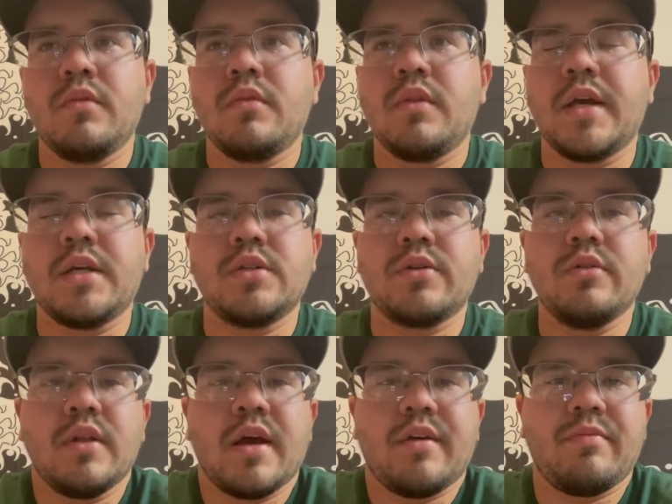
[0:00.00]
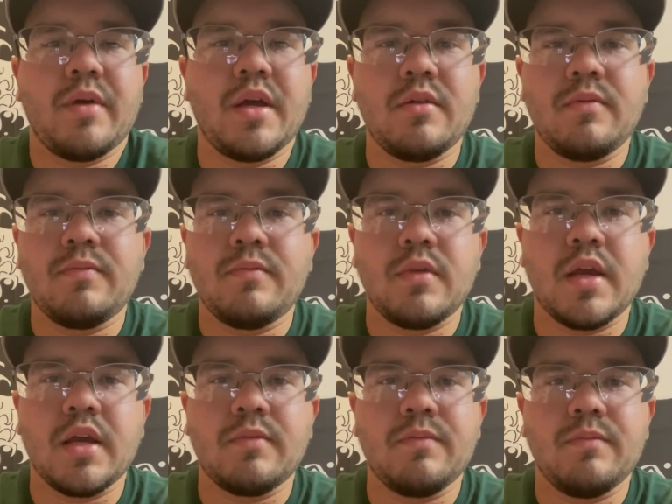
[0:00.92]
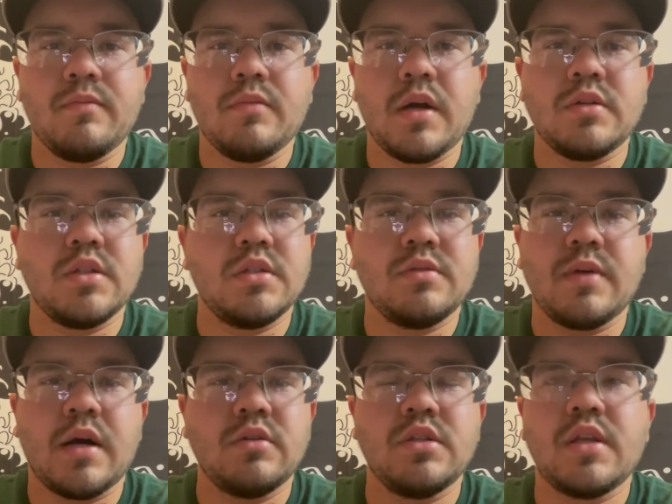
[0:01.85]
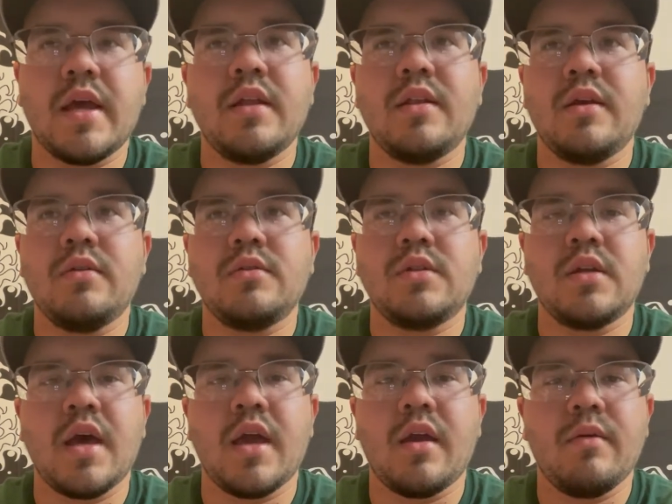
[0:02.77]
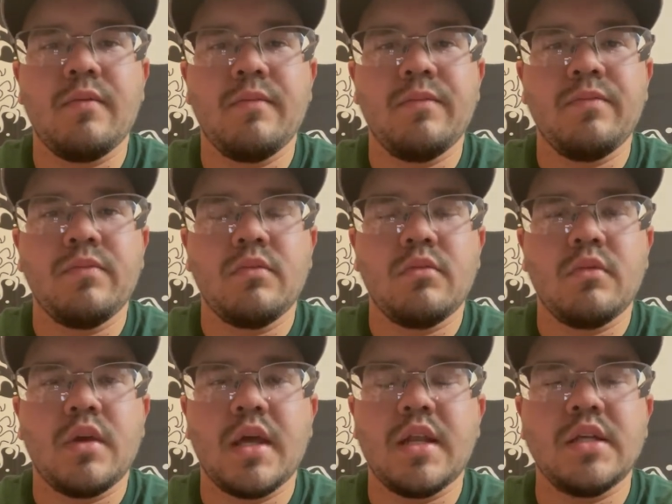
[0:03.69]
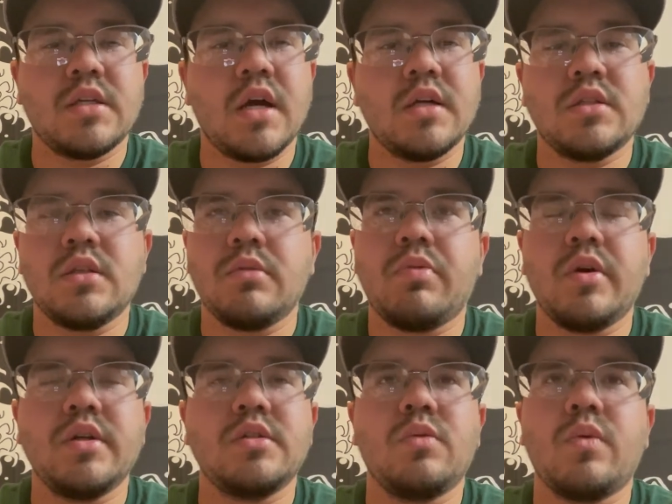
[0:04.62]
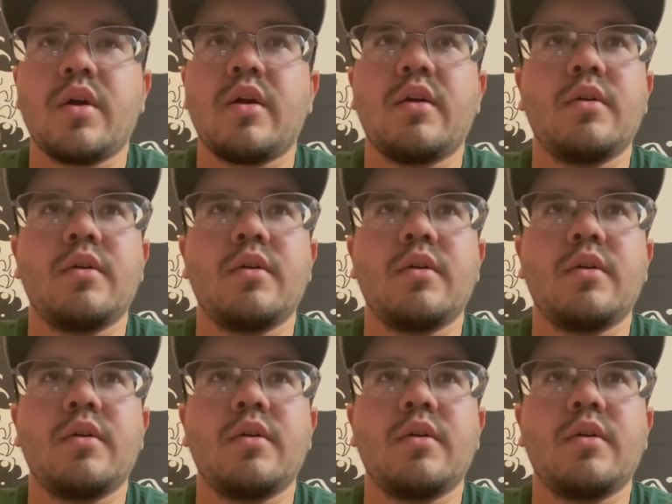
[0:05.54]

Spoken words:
Like, screw life, man. Like, I'll just end it tonight. And it's gotten to the point to where